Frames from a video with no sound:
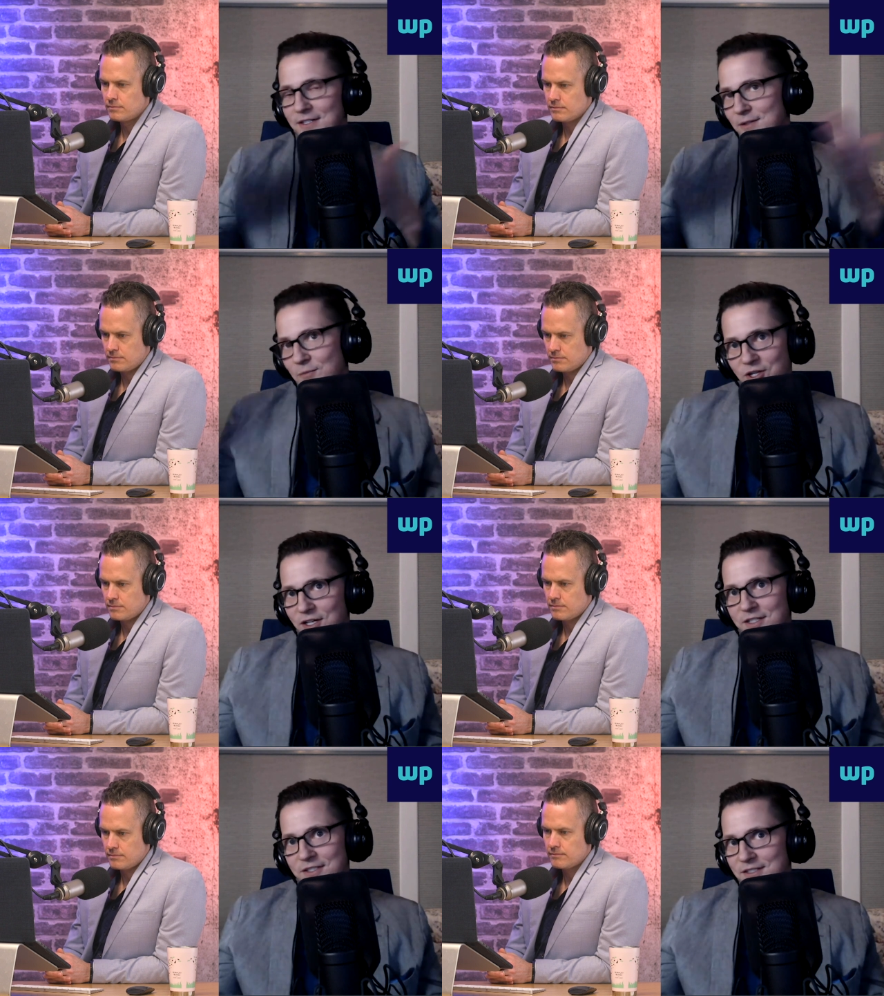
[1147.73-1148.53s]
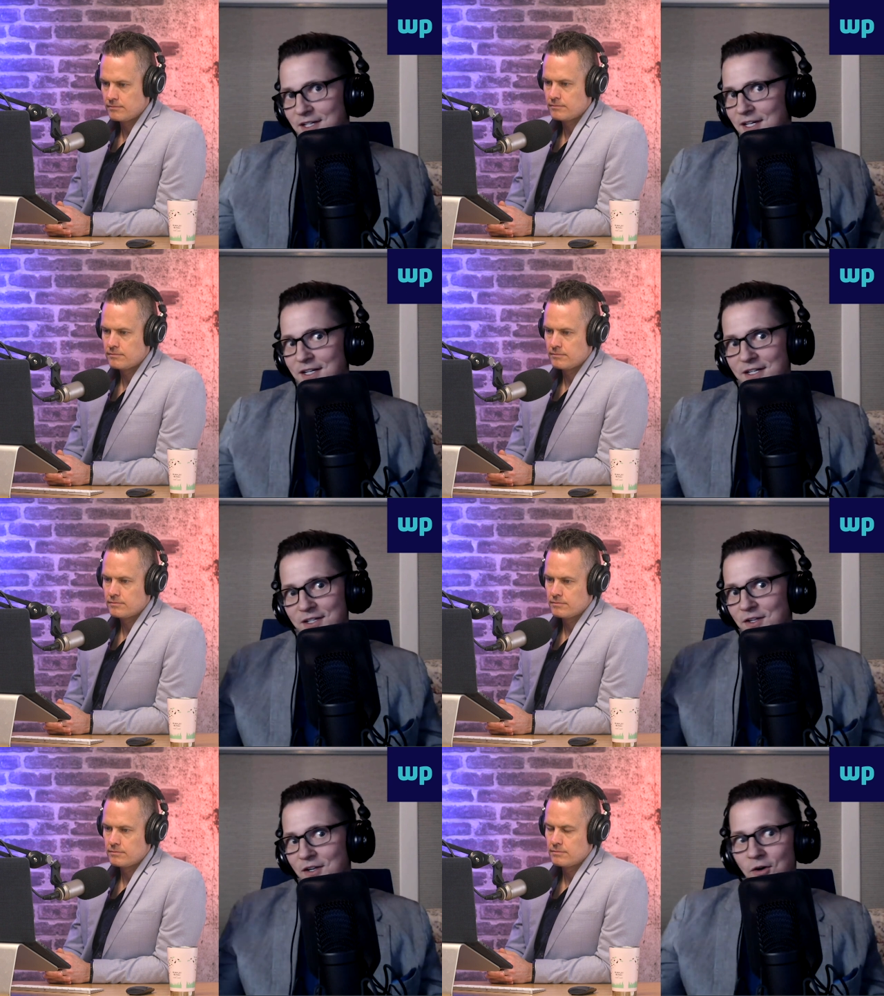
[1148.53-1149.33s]
Speaker 1: because you
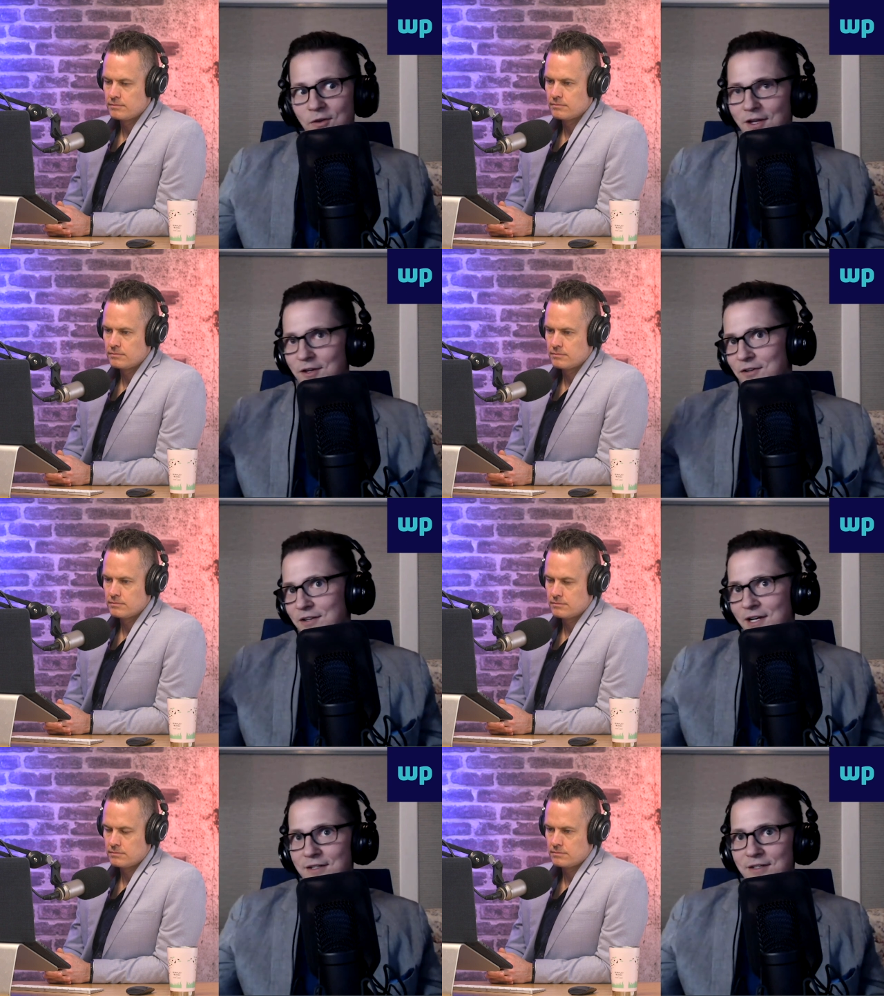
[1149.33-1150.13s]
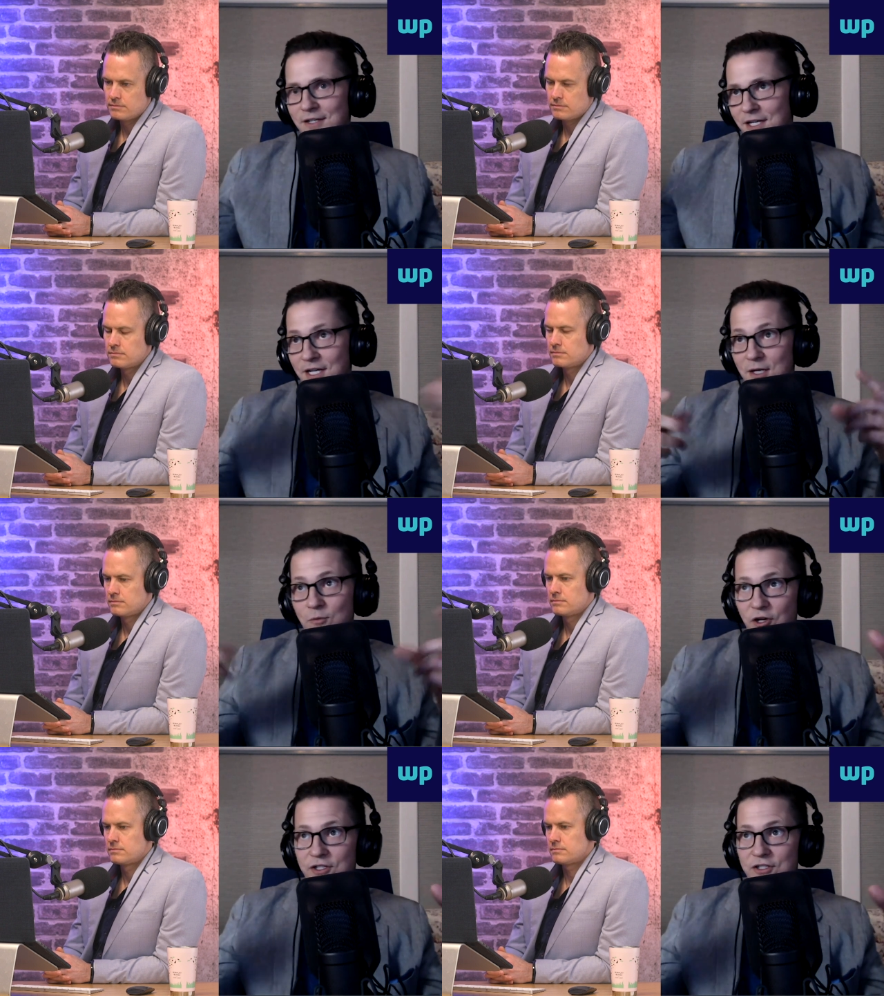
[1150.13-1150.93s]
know, your debt to income
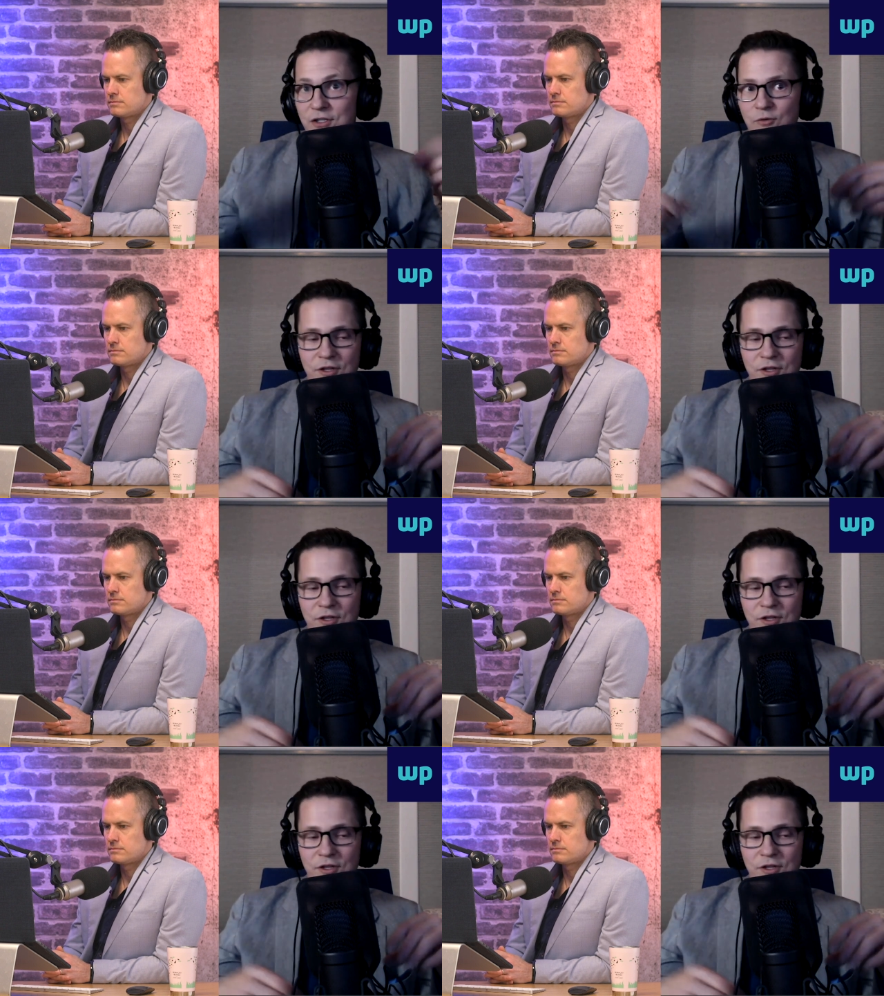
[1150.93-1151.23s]
ratio, where they